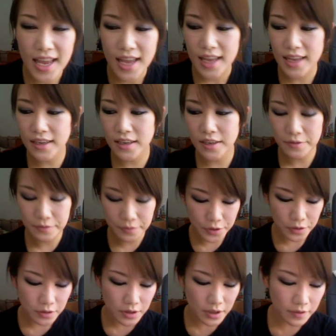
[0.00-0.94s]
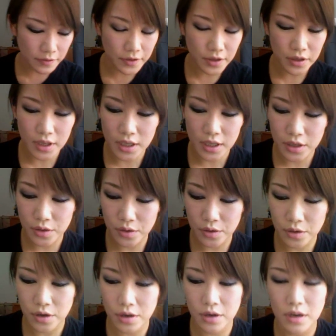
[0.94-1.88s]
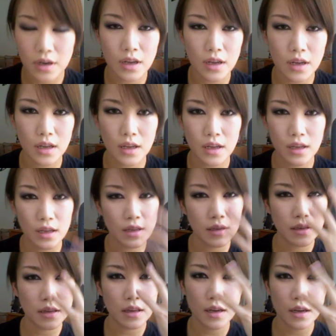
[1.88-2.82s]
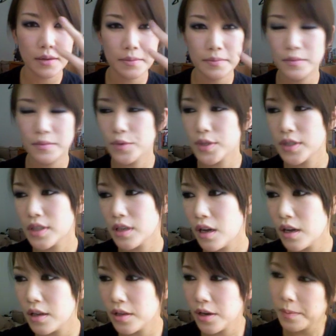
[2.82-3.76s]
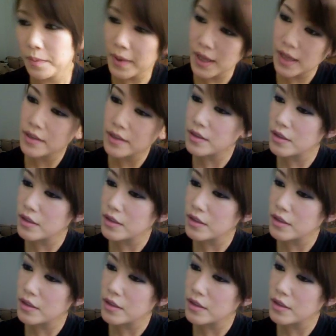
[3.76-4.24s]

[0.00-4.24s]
and if you like feel like your what's it called, your bangs